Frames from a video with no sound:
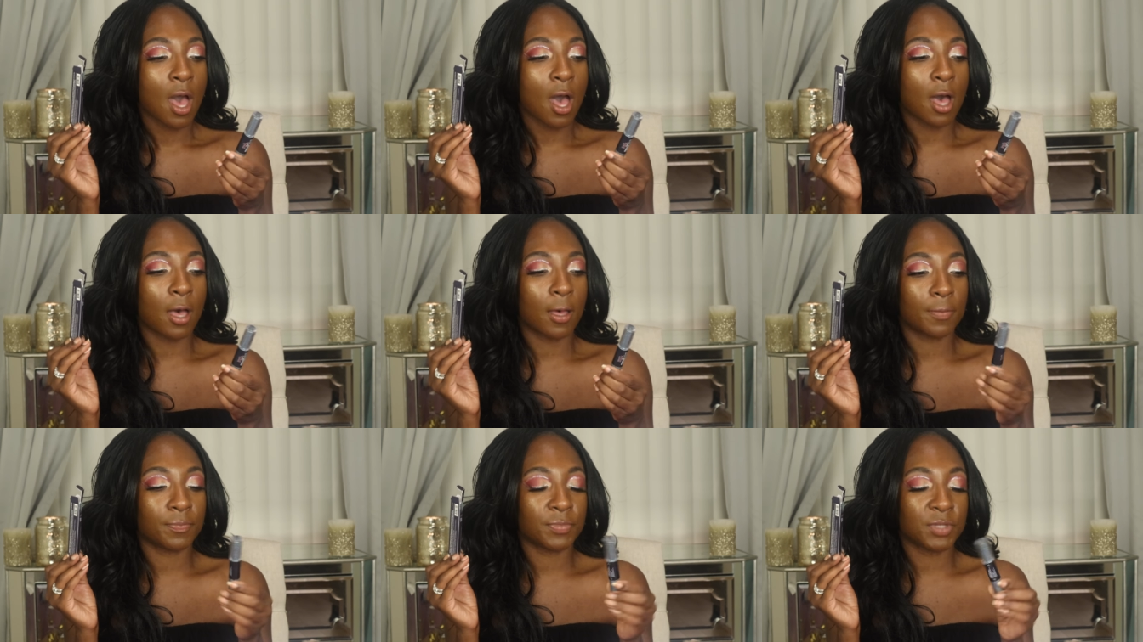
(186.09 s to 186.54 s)

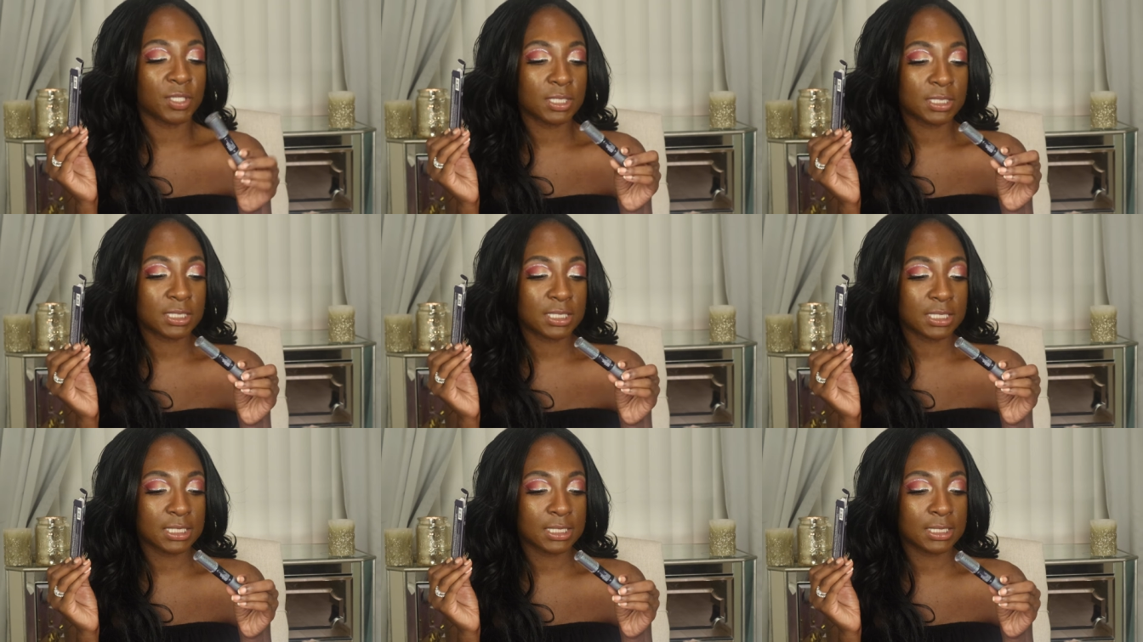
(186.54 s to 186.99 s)
Um,
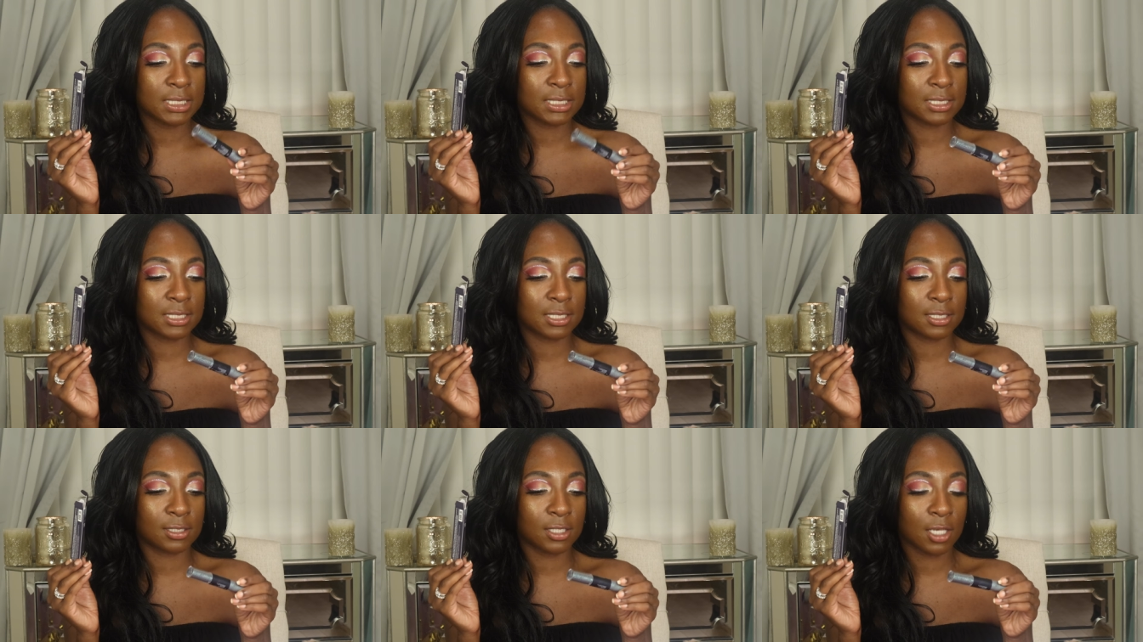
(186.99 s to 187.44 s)
this
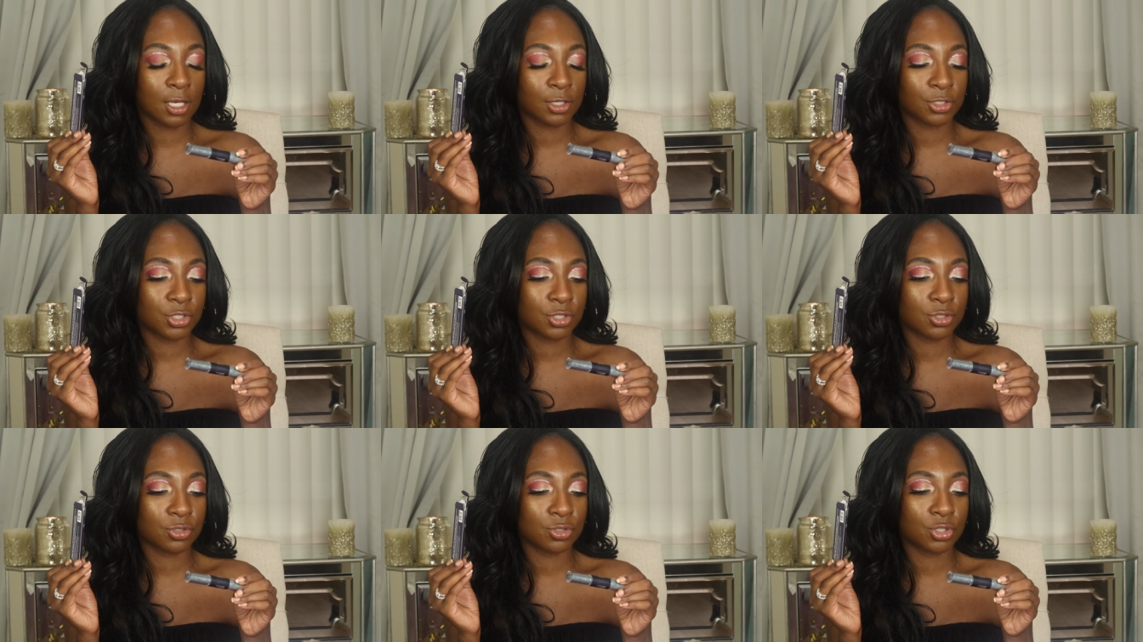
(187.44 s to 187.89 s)
is the
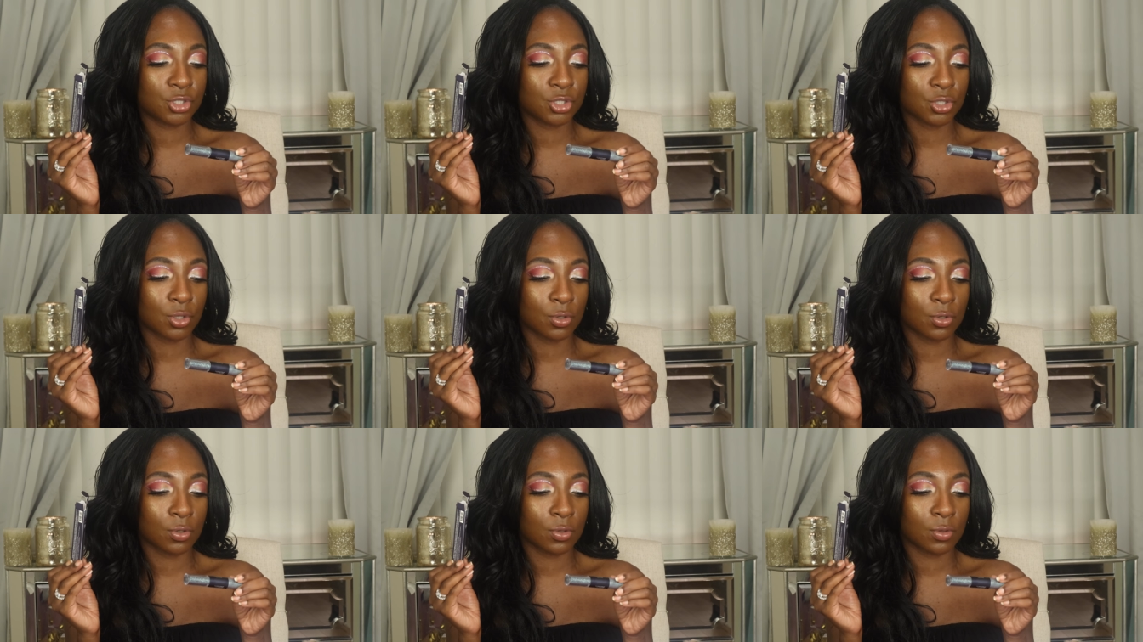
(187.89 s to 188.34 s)
Touch and
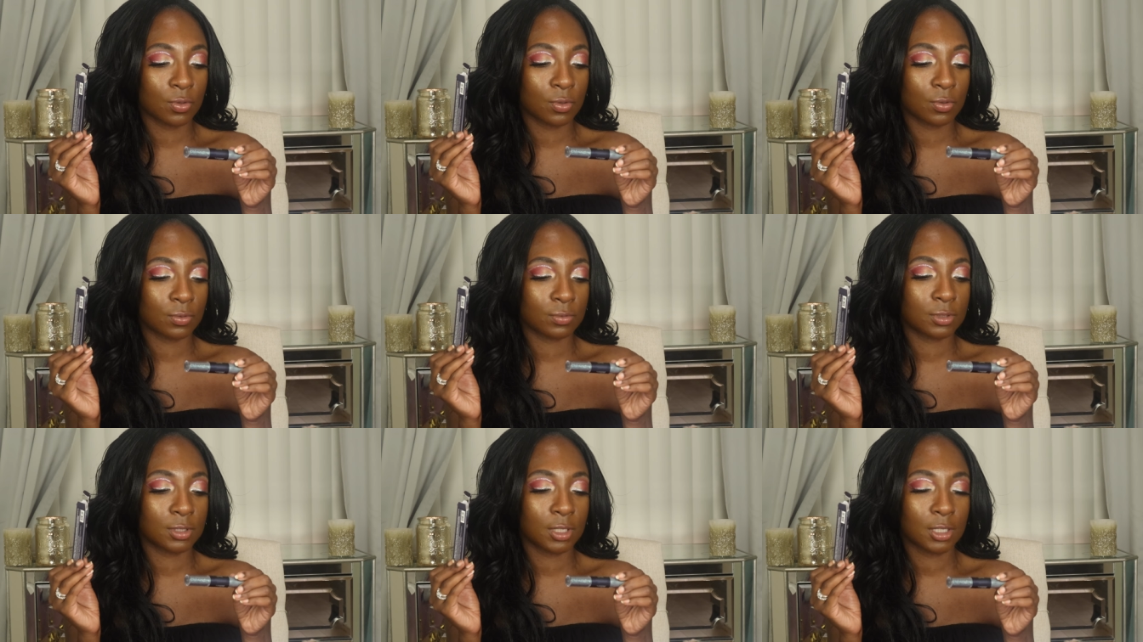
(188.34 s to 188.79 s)

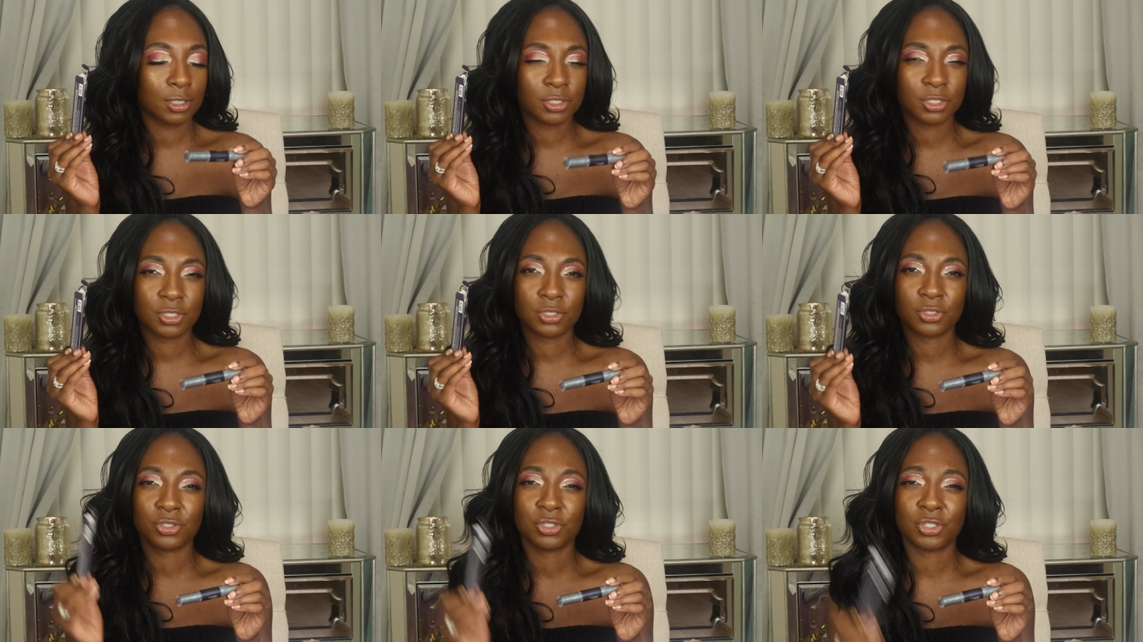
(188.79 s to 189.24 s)
Shoal
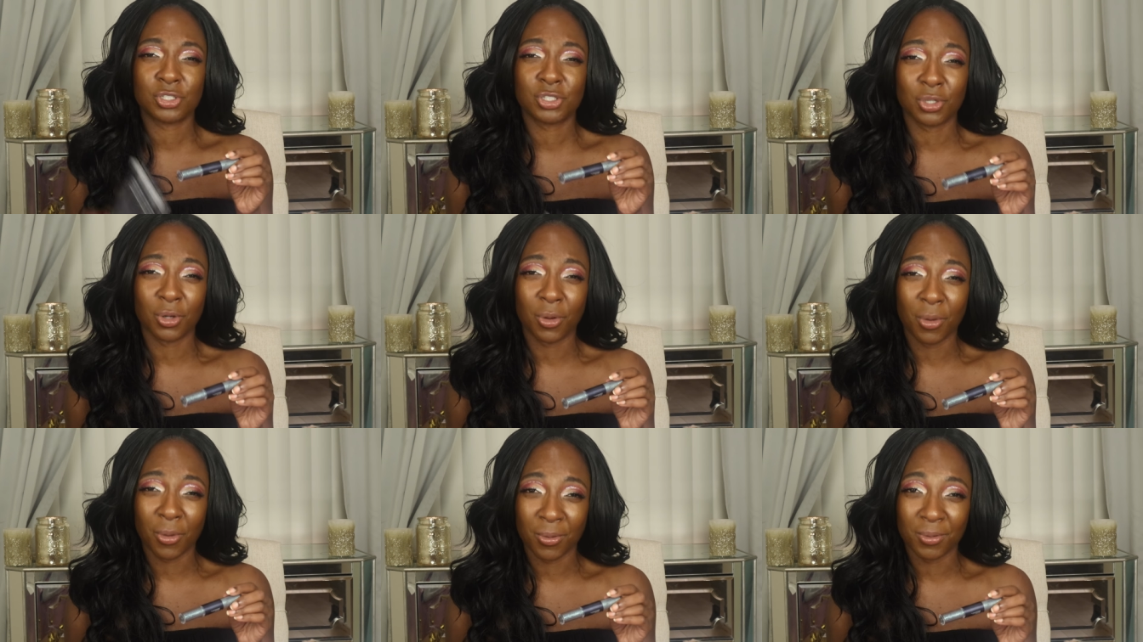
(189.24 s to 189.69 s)
Touch and
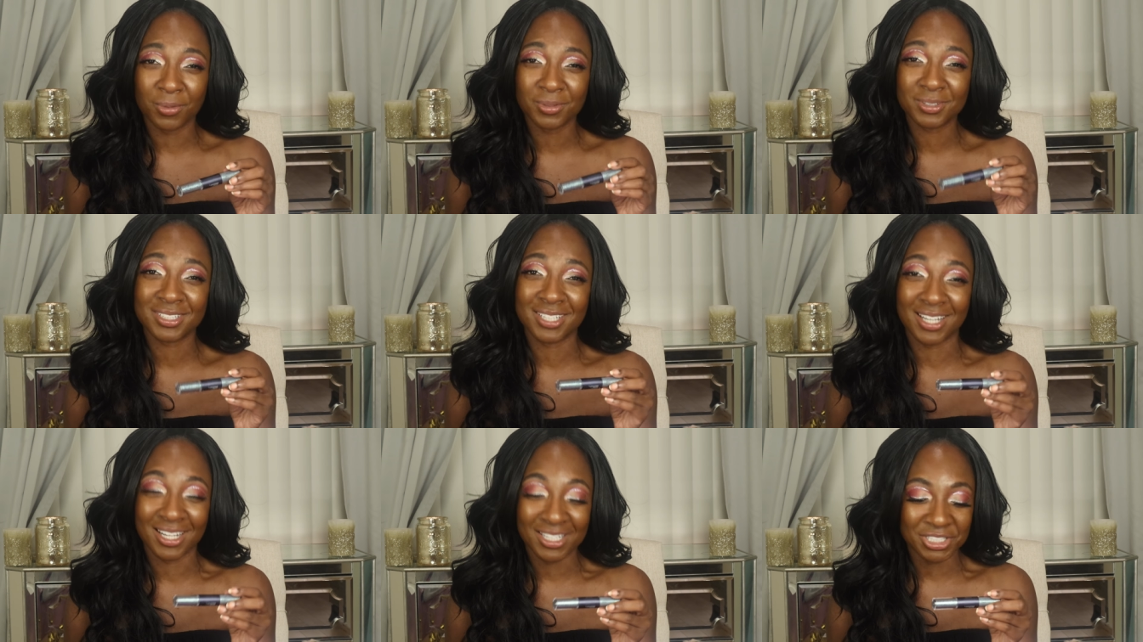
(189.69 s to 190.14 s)
Sol,
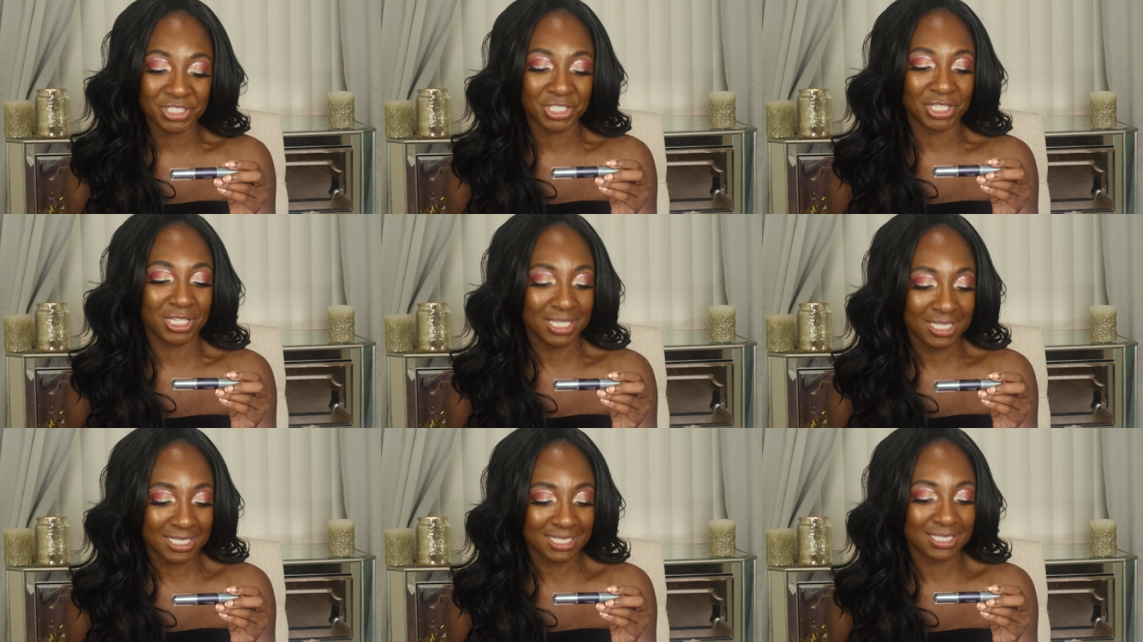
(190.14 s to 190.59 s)
Touch
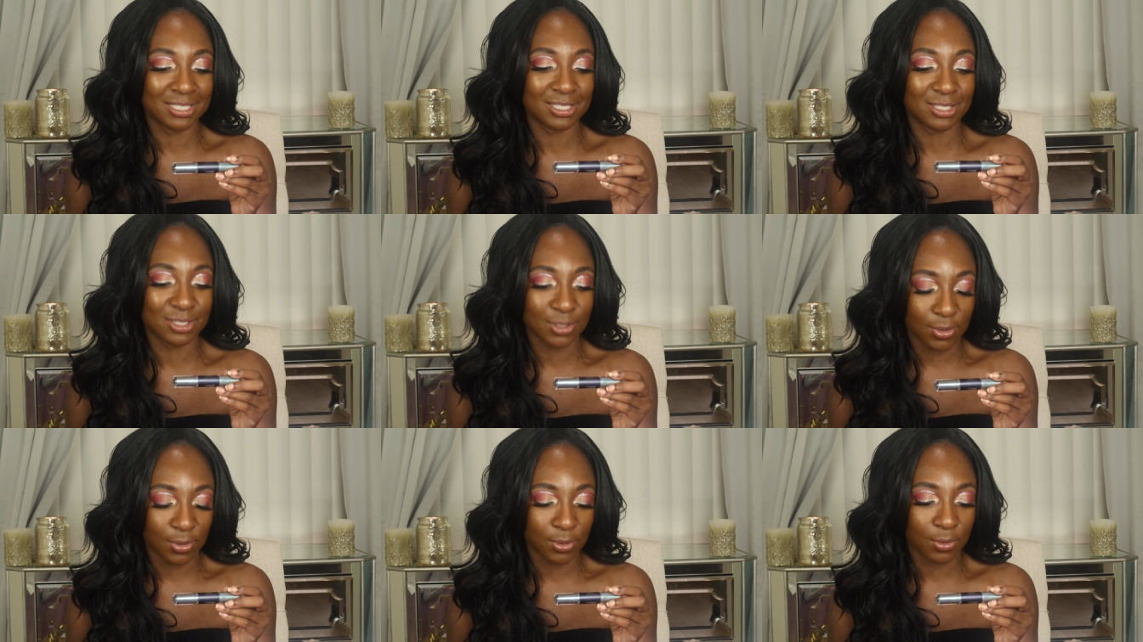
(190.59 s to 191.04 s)
in
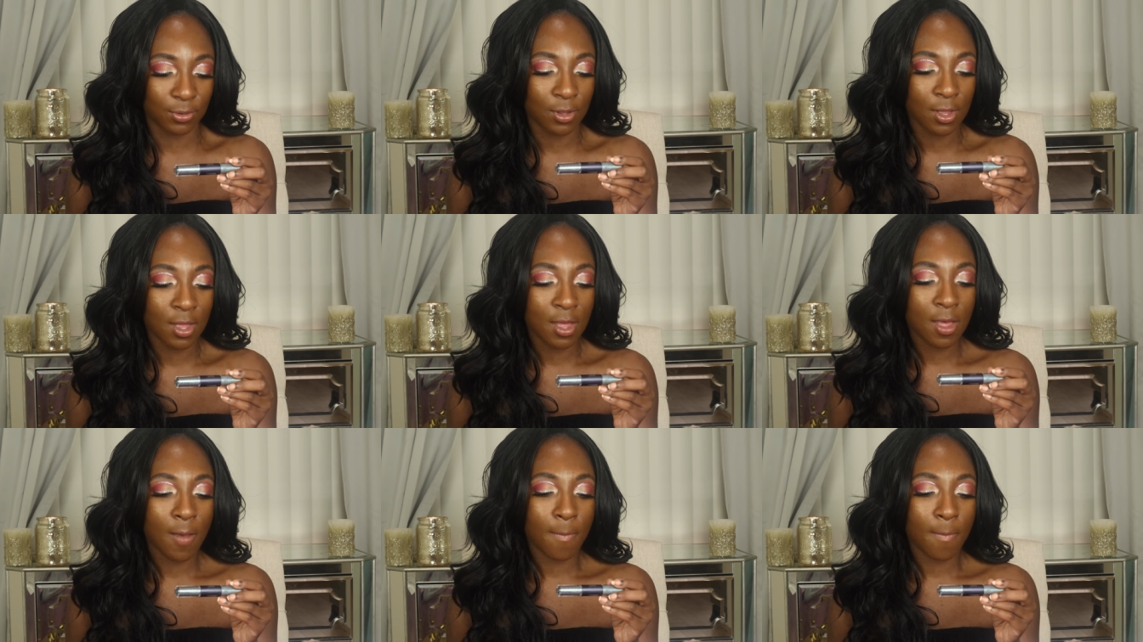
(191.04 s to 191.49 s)
Sol,